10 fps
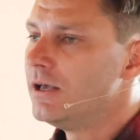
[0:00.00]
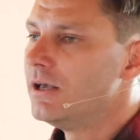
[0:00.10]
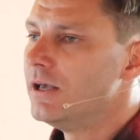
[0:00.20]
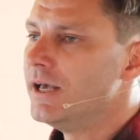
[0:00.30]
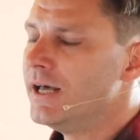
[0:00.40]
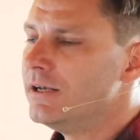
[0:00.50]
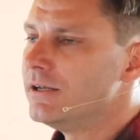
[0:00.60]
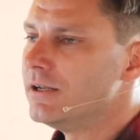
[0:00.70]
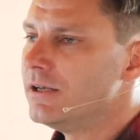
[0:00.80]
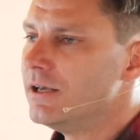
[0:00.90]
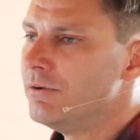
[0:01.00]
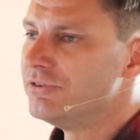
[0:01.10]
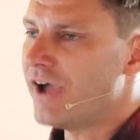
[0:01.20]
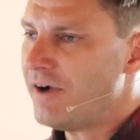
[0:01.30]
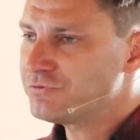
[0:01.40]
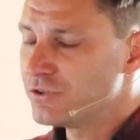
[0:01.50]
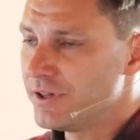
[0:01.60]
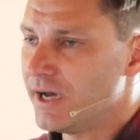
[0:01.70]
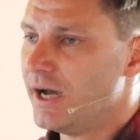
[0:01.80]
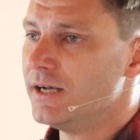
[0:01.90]
And it was after
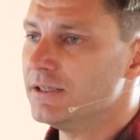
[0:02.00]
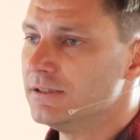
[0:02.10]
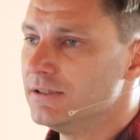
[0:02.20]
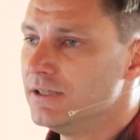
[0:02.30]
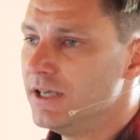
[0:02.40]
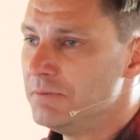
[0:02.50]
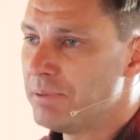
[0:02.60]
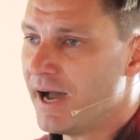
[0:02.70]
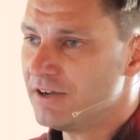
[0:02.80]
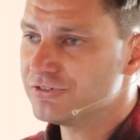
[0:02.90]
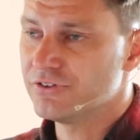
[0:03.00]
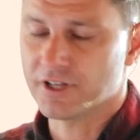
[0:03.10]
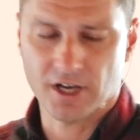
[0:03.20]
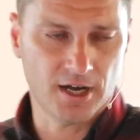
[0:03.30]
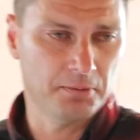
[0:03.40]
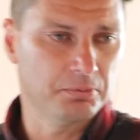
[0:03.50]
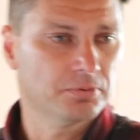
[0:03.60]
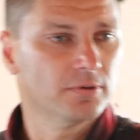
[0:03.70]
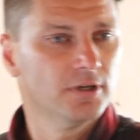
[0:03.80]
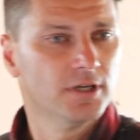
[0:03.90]
that he passed the cup.
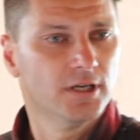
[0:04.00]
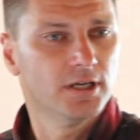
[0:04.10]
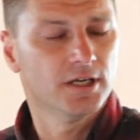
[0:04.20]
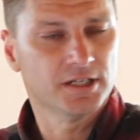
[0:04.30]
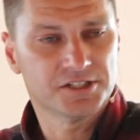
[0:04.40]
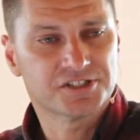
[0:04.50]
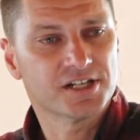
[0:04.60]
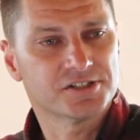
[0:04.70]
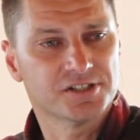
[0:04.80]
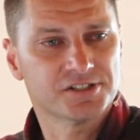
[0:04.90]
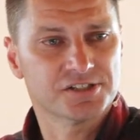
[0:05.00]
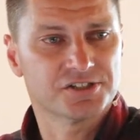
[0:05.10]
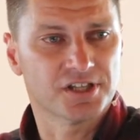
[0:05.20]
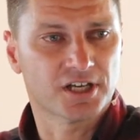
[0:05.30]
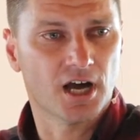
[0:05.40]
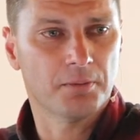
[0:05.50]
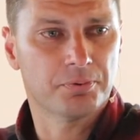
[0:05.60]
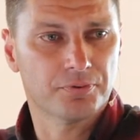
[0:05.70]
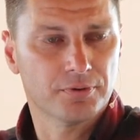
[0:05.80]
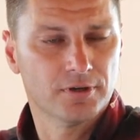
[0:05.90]
And he says, This is the cup
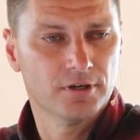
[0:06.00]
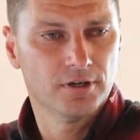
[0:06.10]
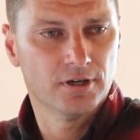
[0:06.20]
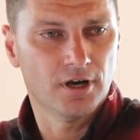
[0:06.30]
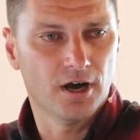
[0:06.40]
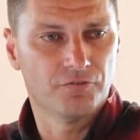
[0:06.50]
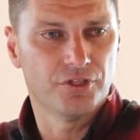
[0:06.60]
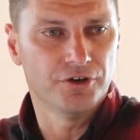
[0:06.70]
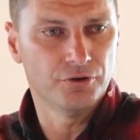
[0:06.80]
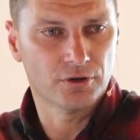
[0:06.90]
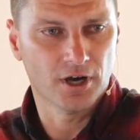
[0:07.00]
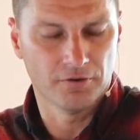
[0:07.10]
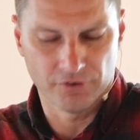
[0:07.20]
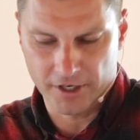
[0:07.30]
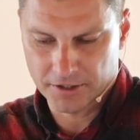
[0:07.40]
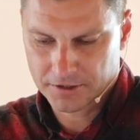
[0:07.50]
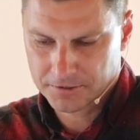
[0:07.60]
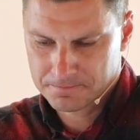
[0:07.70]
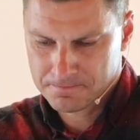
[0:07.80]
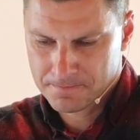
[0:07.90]
of the new covenant.
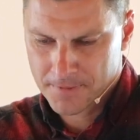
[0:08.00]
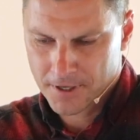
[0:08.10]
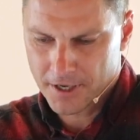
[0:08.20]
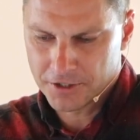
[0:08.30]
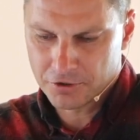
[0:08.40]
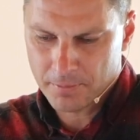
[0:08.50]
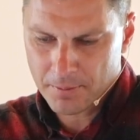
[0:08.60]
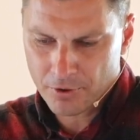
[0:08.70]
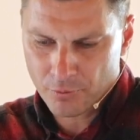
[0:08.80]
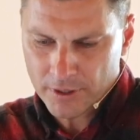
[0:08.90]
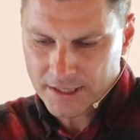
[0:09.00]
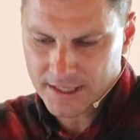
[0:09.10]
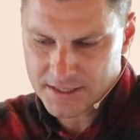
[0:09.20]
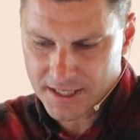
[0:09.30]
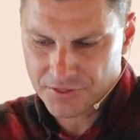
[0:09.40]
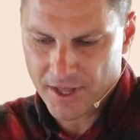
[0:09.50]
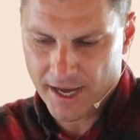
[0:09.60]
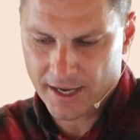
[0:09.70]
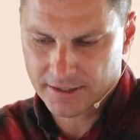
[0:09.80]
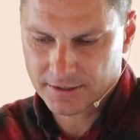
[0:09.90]
And you remember when he did
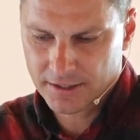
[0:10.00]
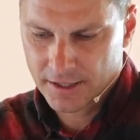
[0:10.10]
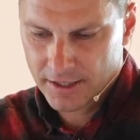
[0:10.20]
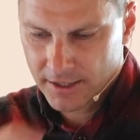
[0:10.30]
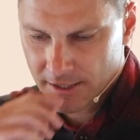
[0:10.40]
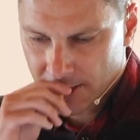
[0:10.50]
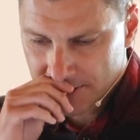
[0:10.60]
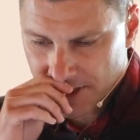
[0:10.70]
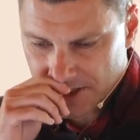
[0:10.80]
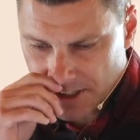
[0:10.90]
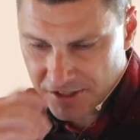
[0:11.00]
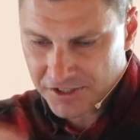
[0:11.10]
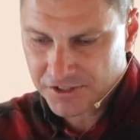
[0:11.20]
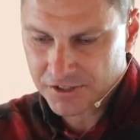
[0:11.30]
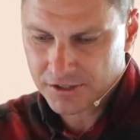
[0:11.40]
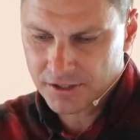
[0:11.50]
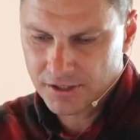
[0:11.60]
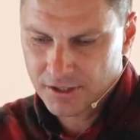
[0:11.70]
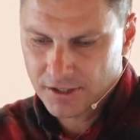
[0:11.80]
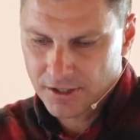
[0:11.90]
that, he says, This is,
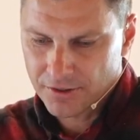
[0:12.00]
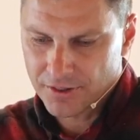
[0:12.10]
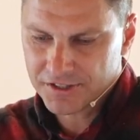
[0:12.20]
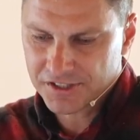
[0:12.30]
this is